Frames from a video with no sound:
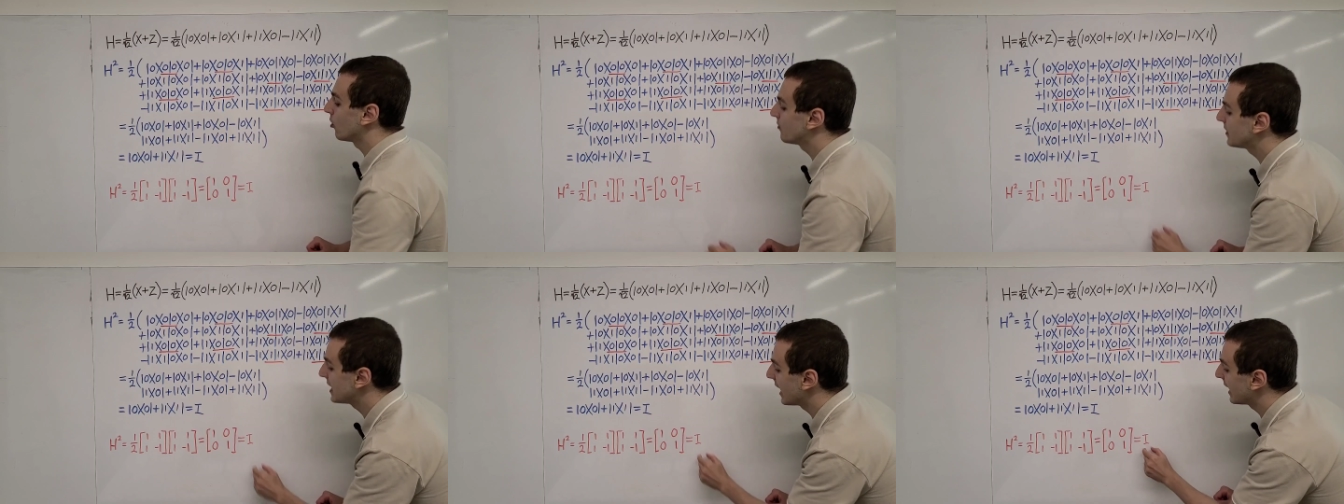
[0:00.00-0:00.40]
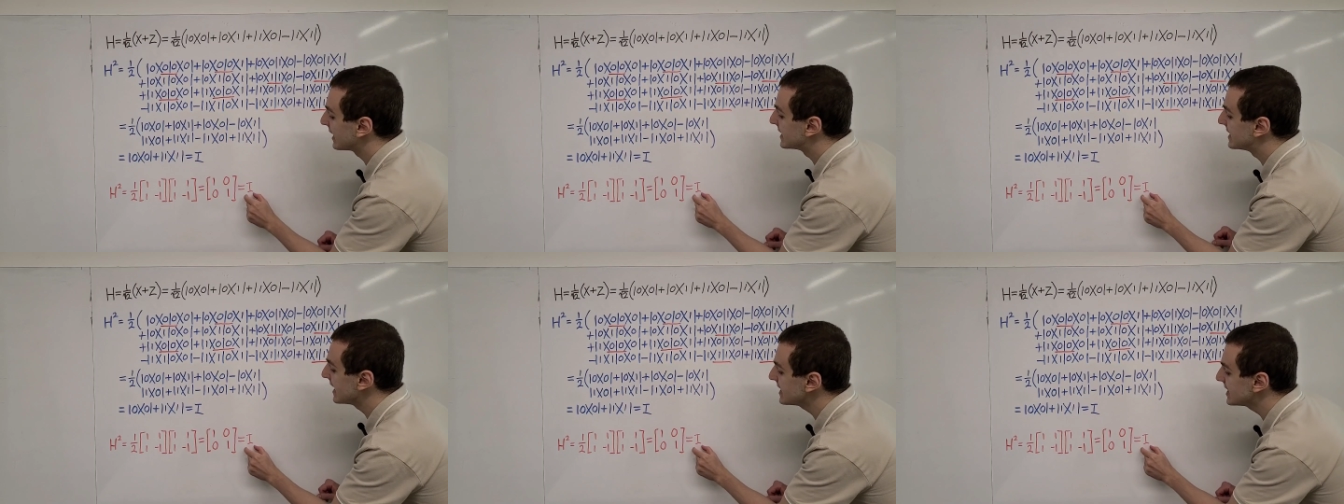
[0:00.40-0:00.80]
of the
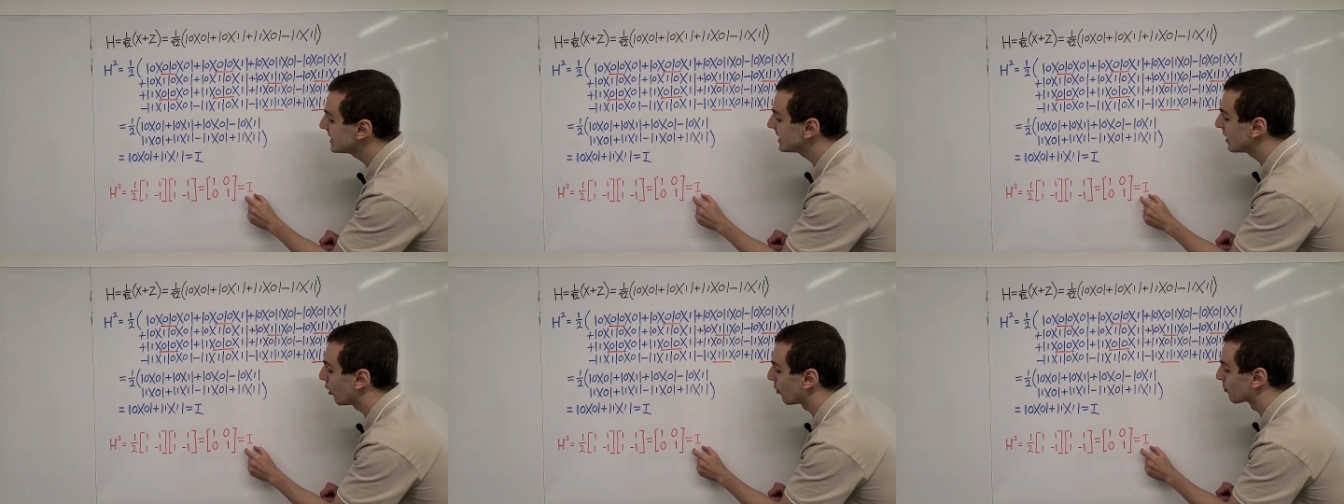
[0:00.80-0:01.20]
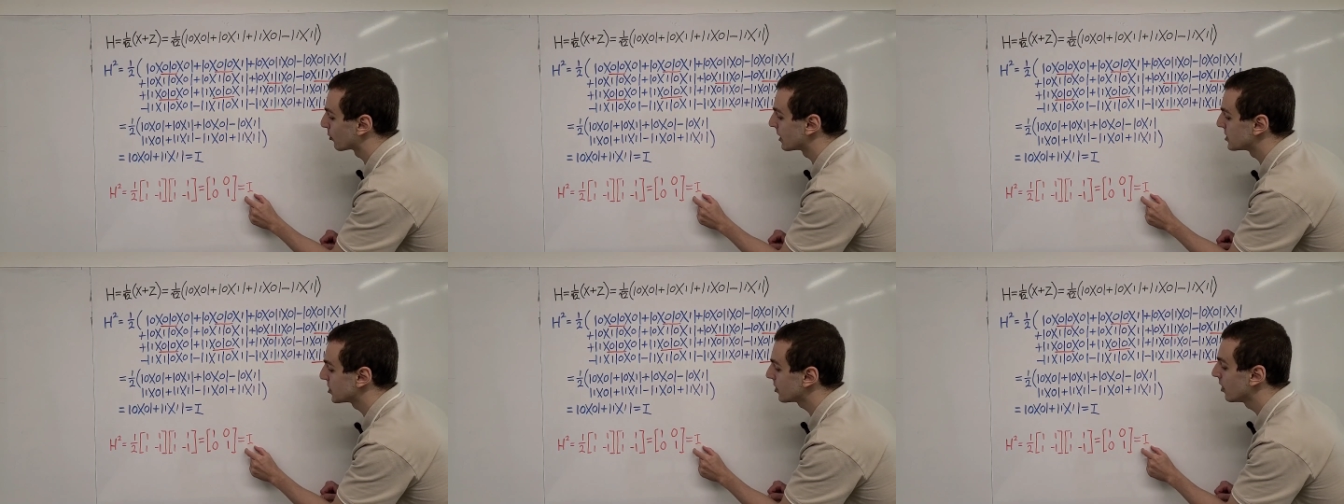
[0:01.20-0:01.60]
identity
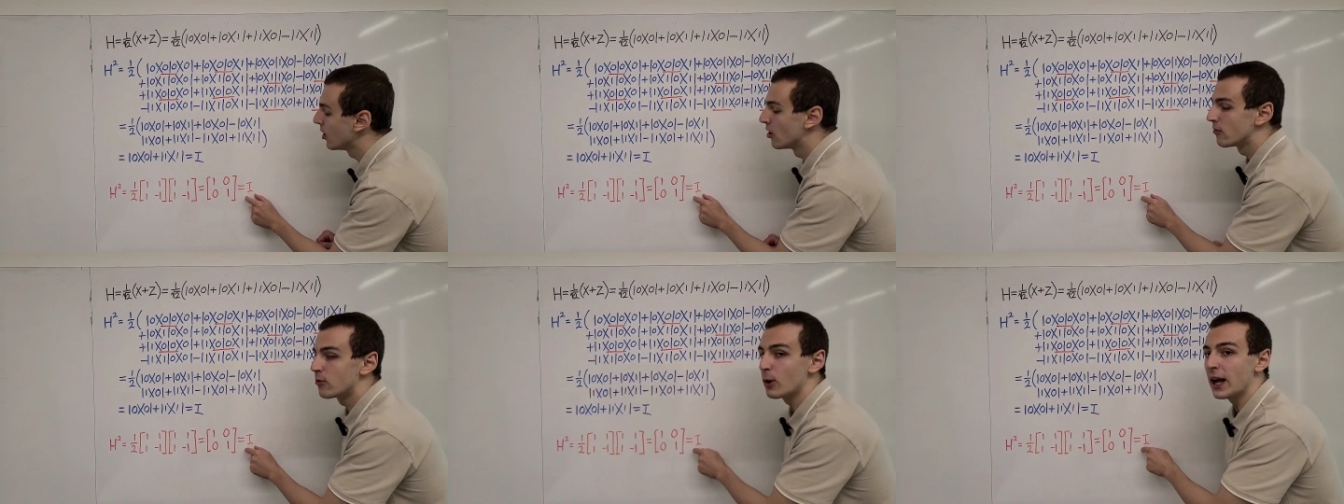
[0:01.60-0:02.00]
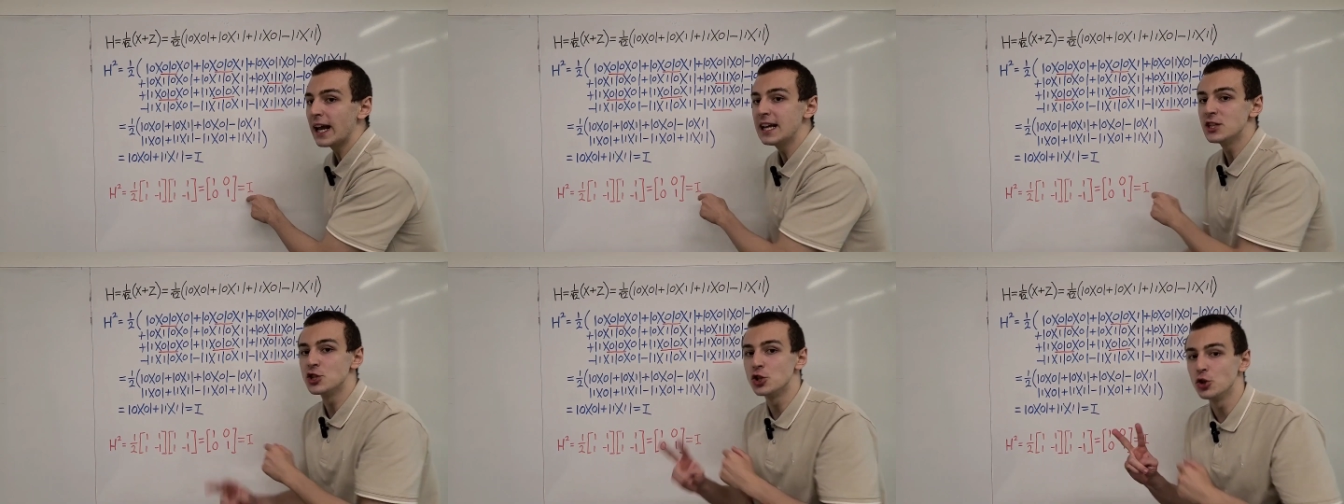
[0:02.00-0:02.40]
operator for
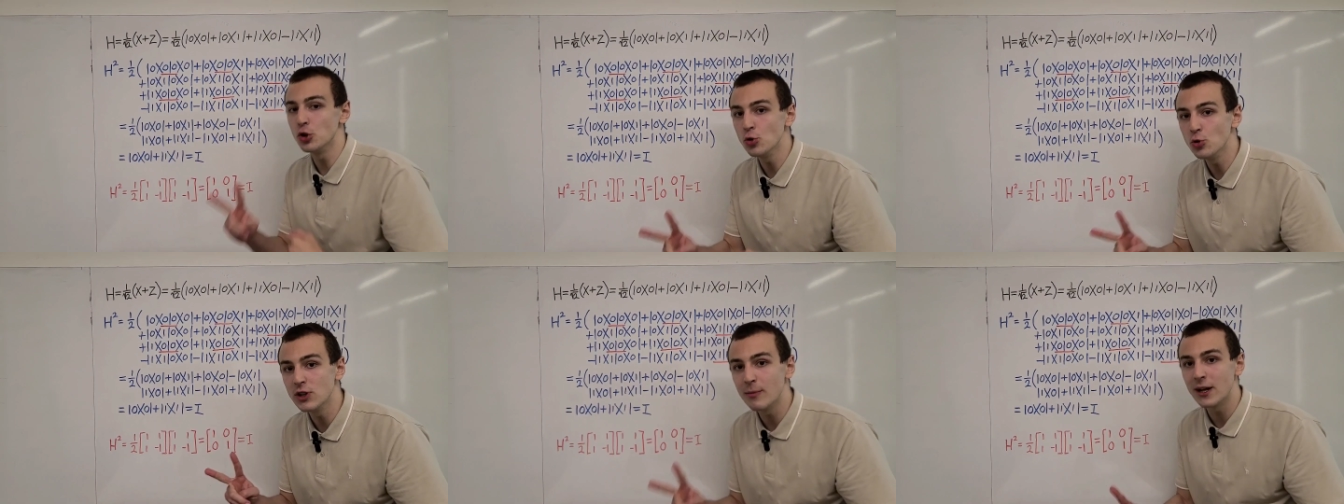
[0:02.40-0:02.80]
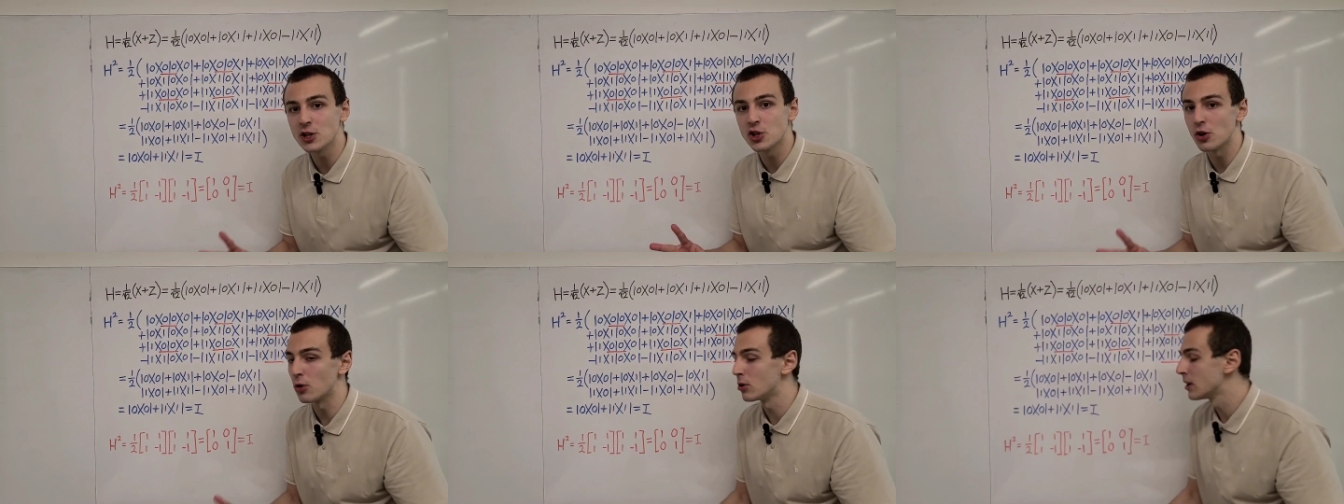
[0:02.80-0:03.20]
a
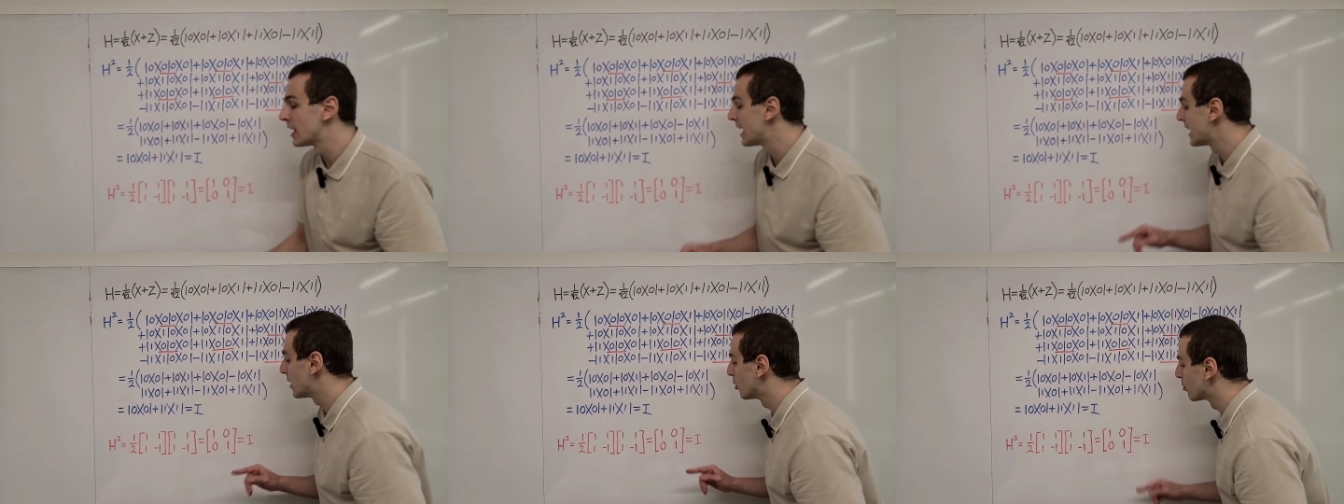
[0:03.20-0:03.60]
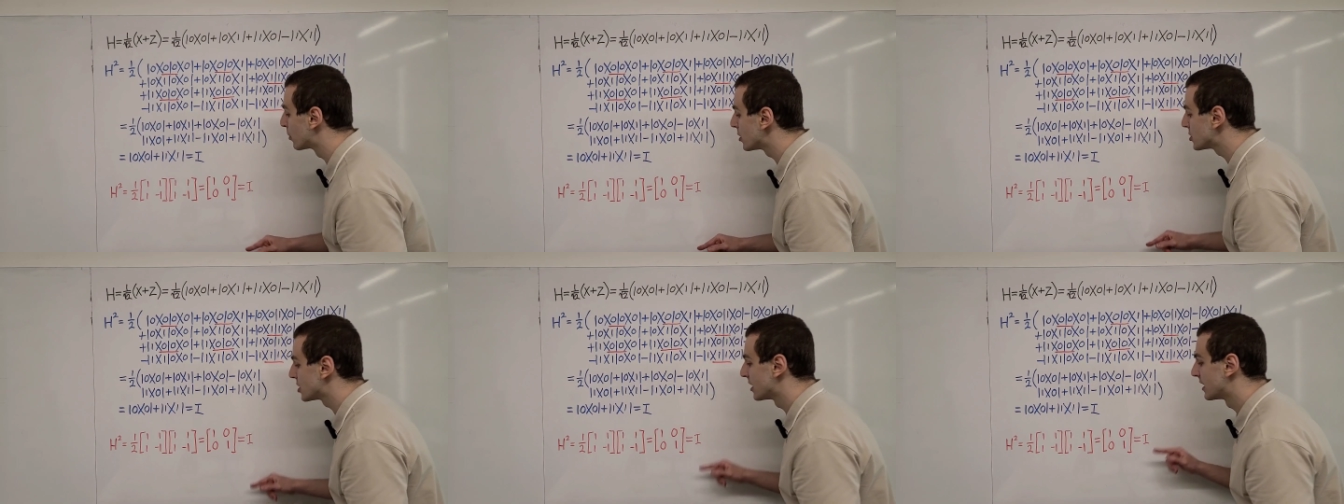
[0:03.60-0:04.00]
two-dimensional
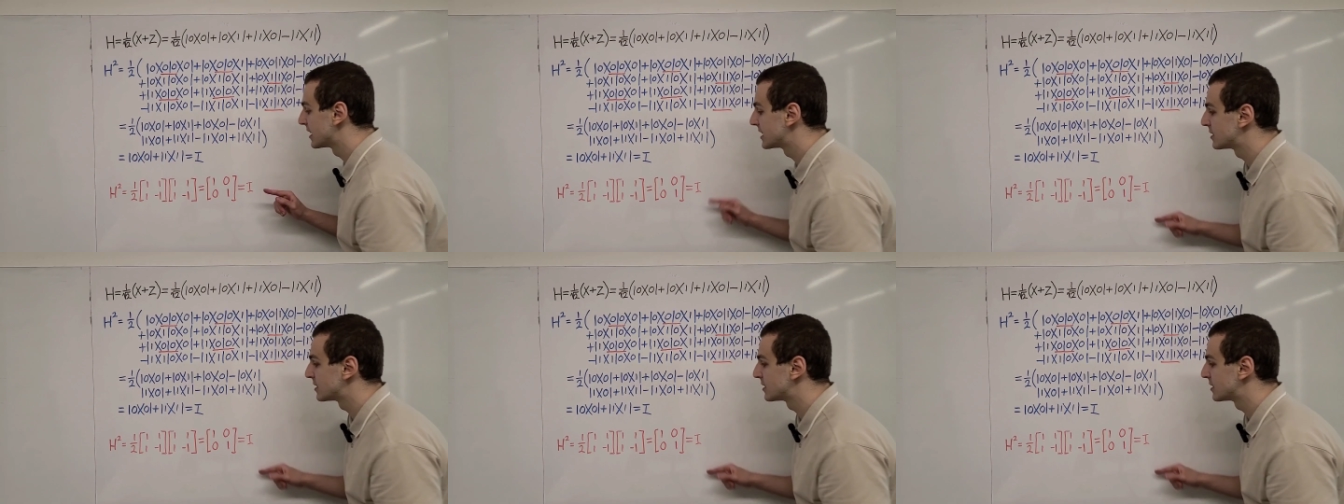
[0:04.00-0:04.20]
Hilbert